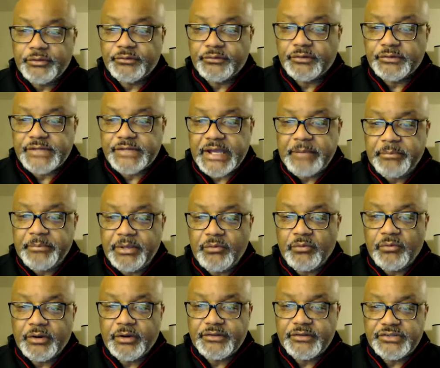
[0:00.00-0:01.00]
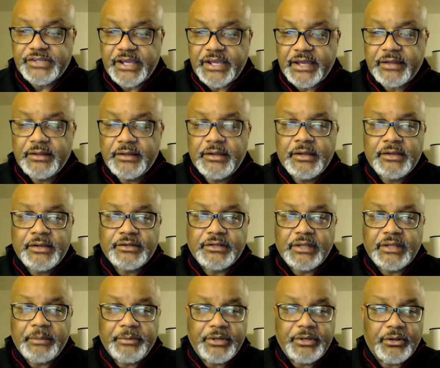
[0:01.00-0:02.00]
So type B1 in the chat to
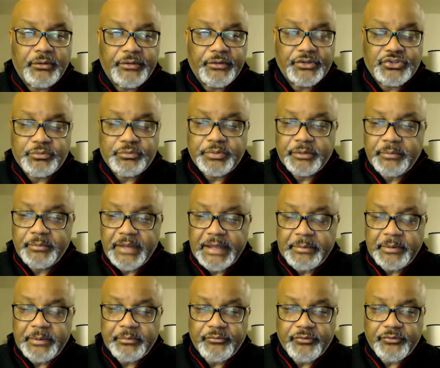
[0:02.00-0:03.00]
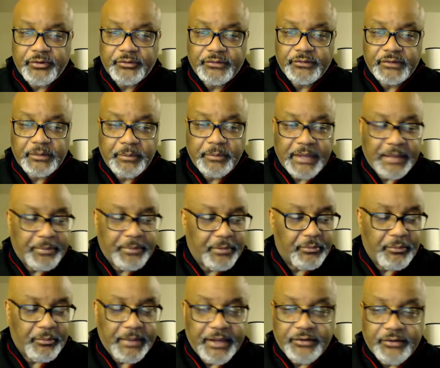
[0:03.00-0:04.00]
let me know that you put Black people first, and that Black
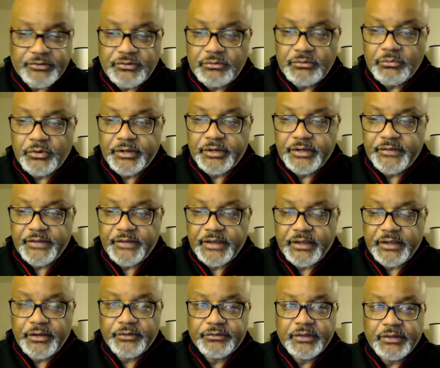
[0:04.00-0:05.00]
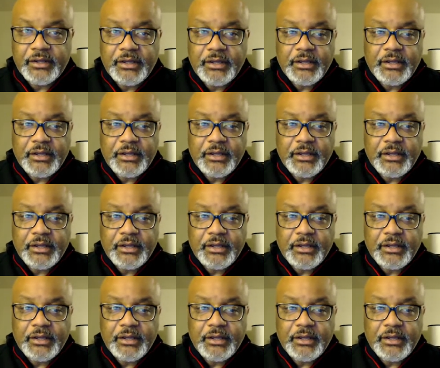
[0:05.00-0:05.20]
people matter to you more than anything else,